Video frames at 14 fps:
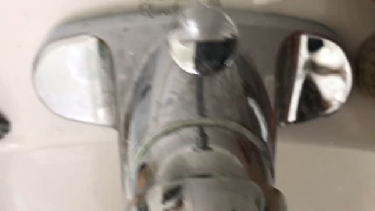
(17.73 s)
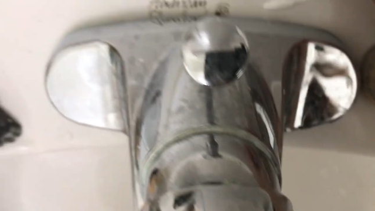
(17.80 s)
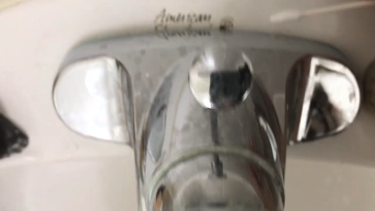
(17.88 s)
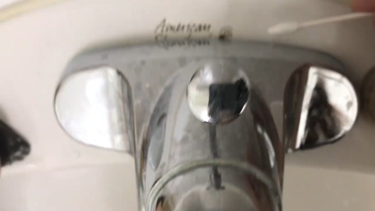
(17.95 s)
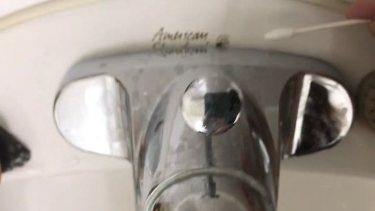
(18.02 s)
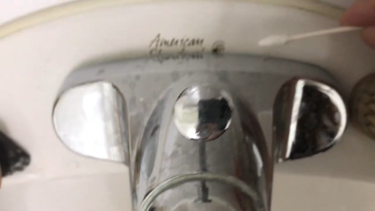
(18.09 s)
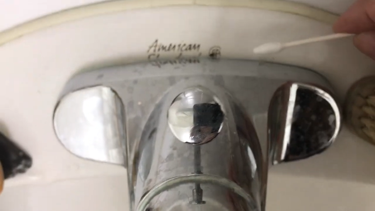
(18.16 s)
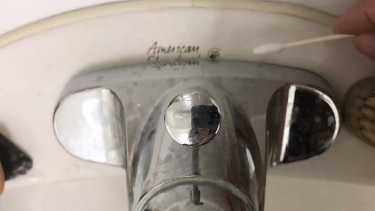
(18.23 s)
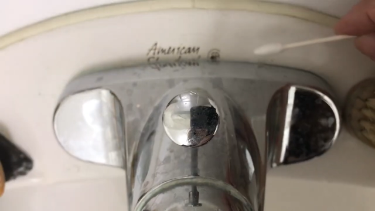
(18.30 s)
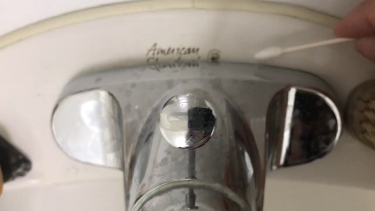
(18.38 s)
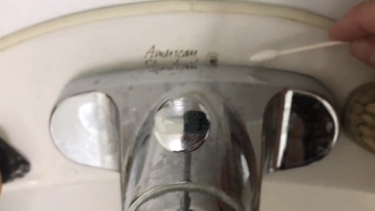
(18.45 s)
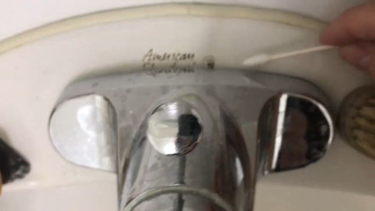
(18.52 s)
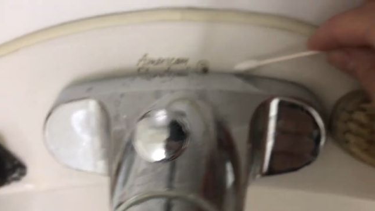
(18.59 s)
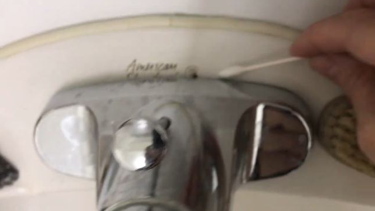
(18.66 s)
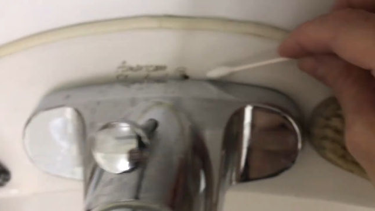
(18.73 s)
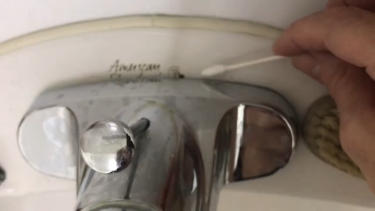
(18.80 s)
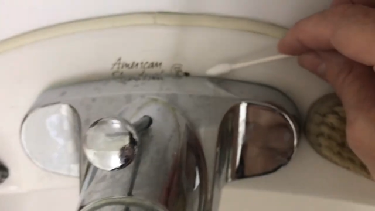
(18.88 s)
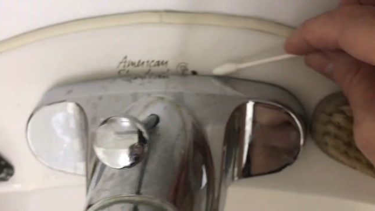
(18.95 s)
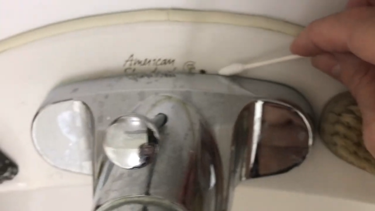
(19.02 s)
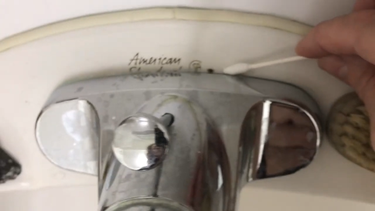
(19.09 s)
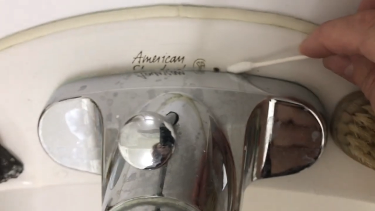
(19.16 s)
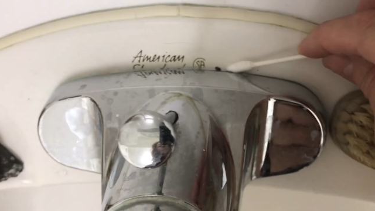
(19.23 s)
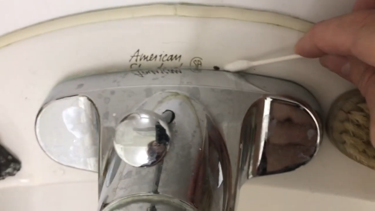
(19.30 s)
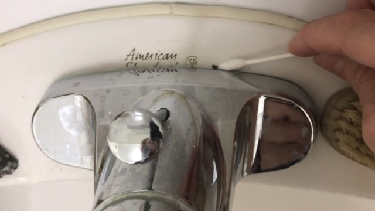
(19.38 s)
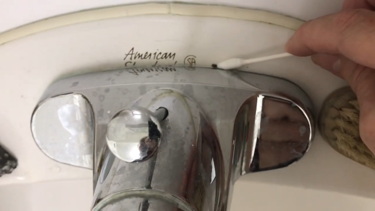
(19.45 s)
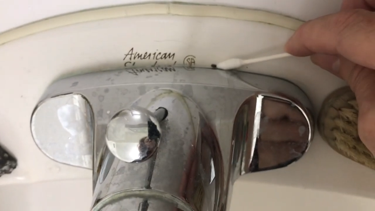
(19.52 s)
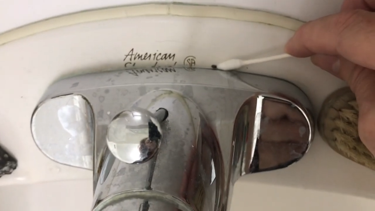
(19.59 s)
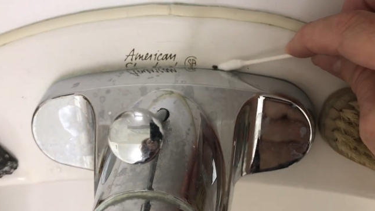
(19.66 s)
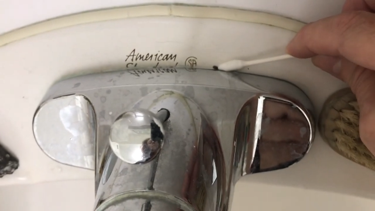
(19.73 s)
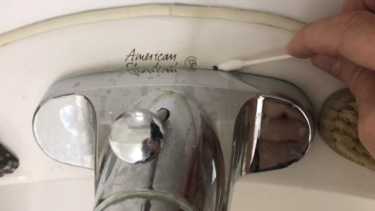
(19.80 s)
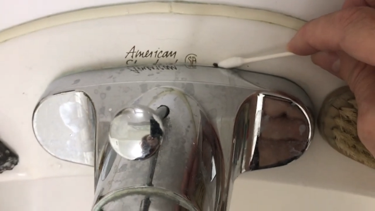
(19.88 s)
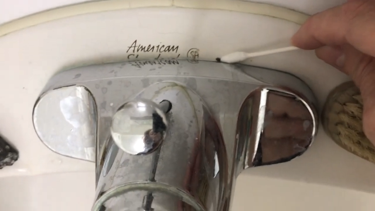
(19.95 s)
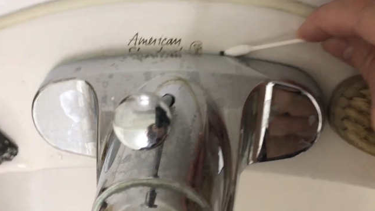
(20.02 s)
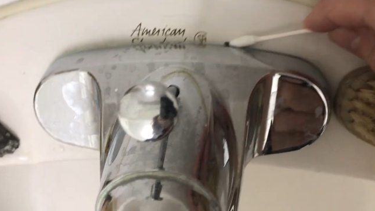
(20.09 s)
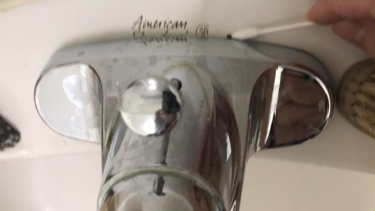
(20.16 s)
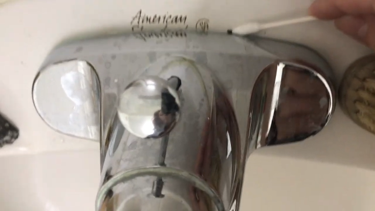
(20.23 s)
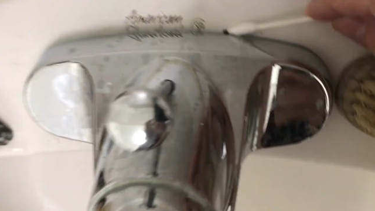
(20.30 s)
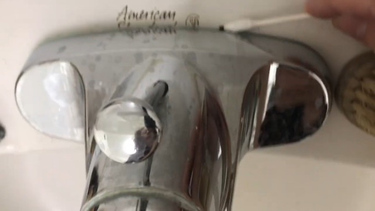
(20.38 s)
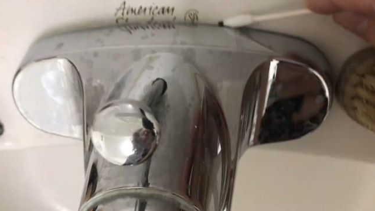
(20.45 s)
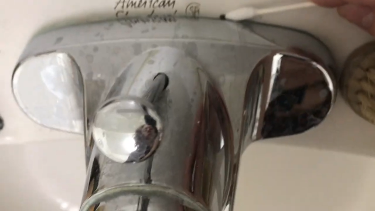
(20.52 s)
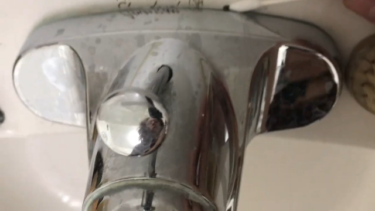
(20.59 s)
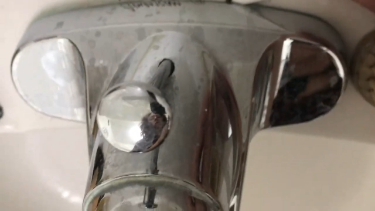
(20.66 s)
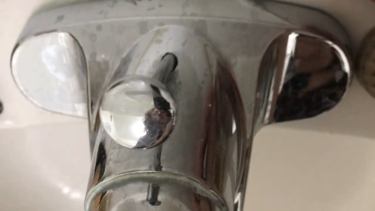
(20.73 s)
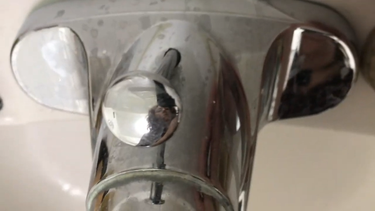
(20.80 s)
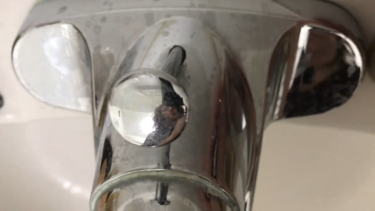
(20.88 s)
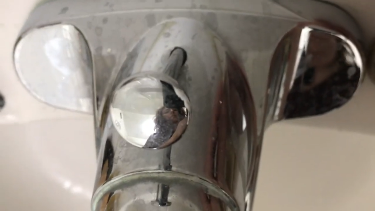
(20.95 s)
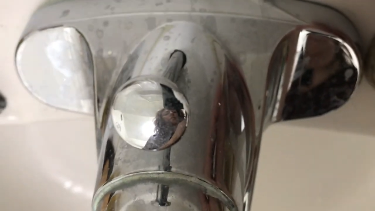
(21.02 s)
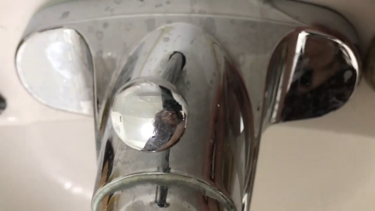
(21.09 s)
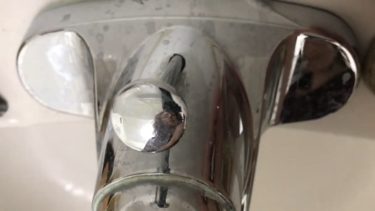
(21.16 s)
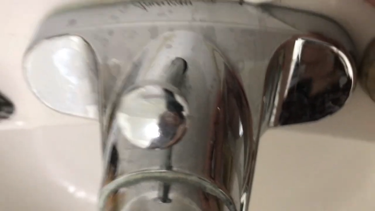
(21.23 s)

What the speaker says: Nobody's mouth can be seen.